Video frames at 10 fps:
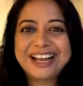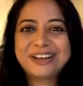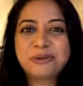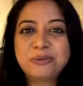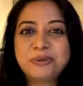
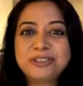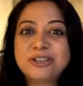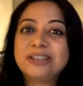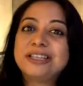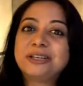I hope you
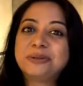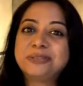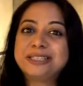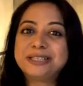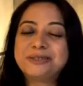enjoyed that
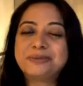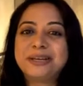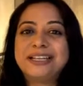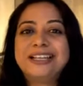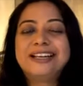quiz as
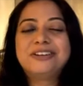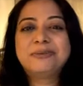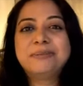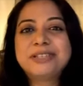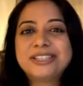well.
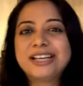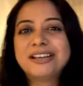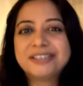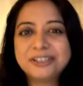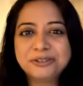Remember to check
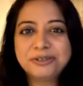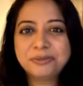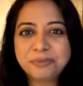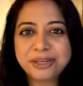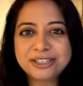out our
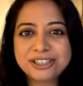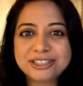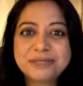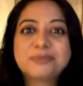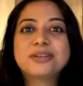YouTube page
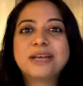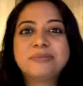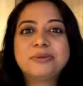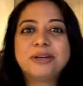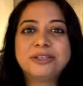and subscribe
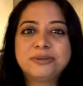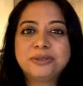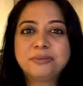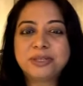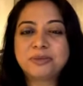to our
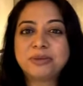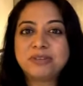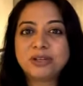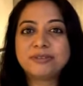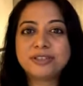YouTube page. We have a
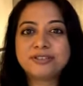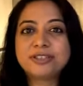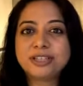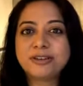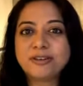lot of
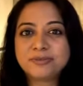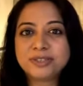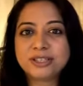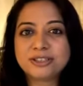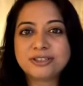interesting
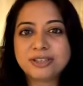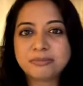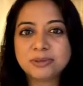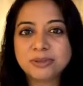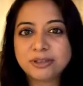conversations
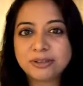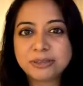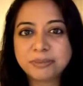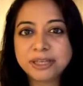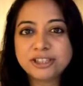uploaded on
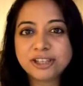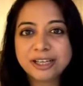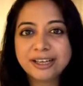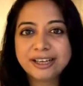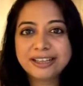the page.
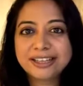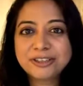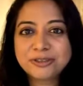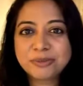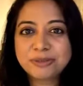Thank
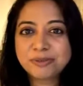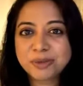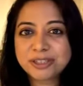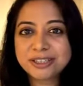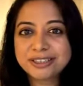you so much for
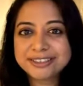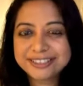watching.